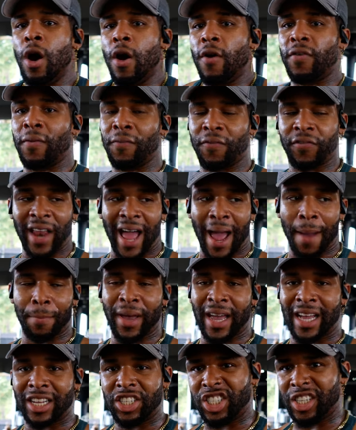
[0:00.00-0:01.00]
from flat
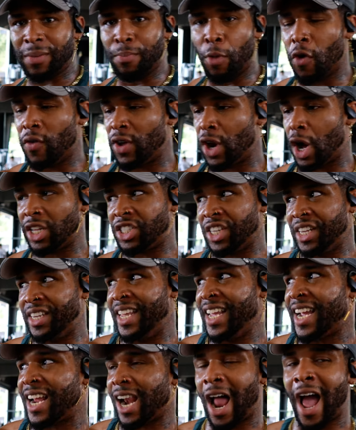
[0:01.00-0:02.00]
bench, moving on to
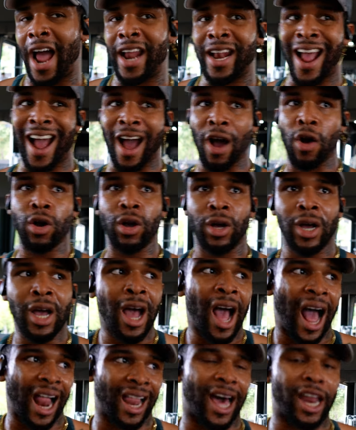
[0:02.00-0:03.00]
decline now.
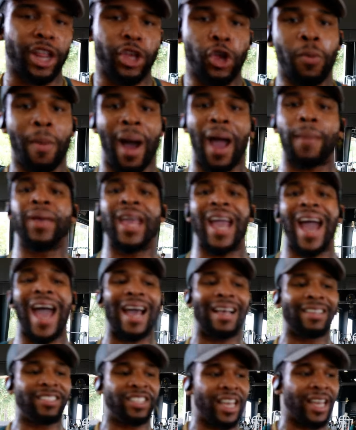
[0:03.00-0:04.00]
A lot of you might be
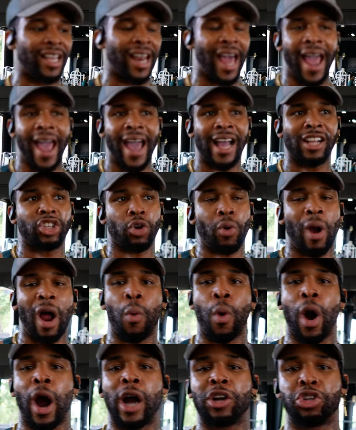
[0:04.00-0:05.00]
asking, like, hey,
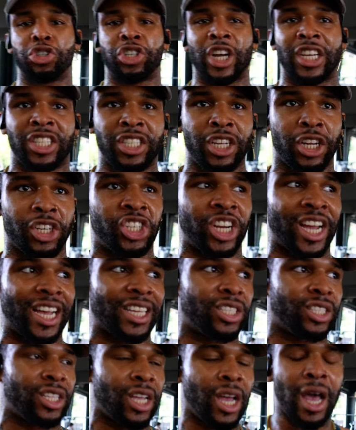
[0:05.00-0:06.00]
Terron, why aren't you trusting your chest?
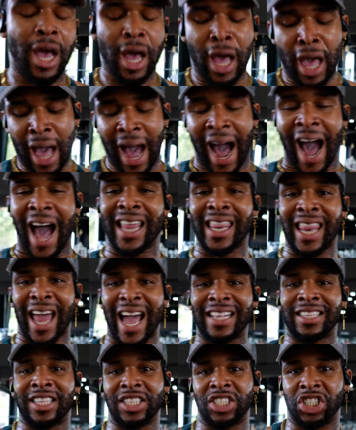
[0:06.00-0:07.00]
I
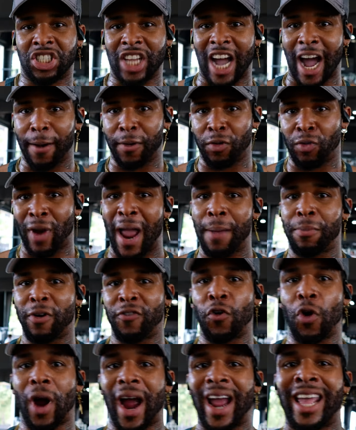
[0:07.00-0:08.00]
like to stop right
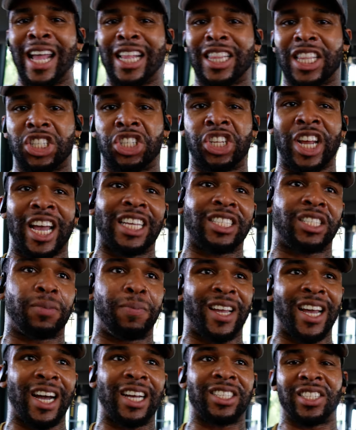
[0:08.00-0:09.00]
before I hit the chest
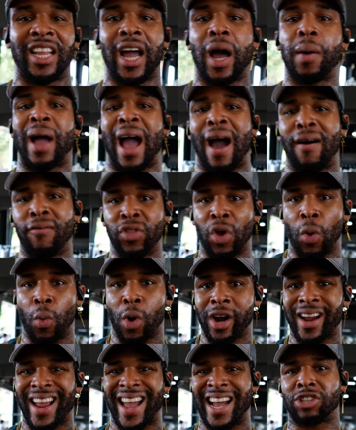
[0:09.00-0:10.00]
because now I'm having to
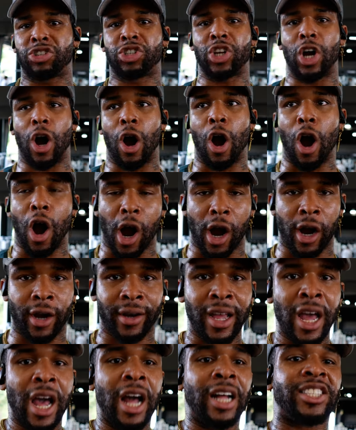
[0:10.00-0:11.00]
work extra hard
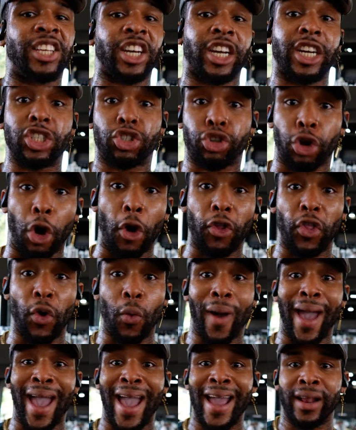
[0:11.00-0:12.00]
to control the
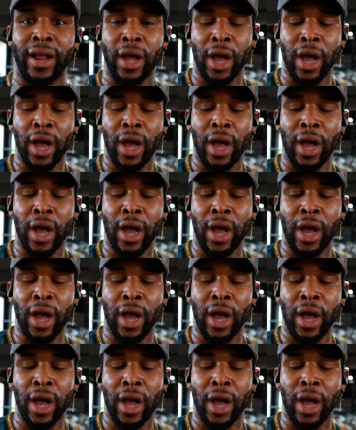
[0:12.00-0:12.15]
weight,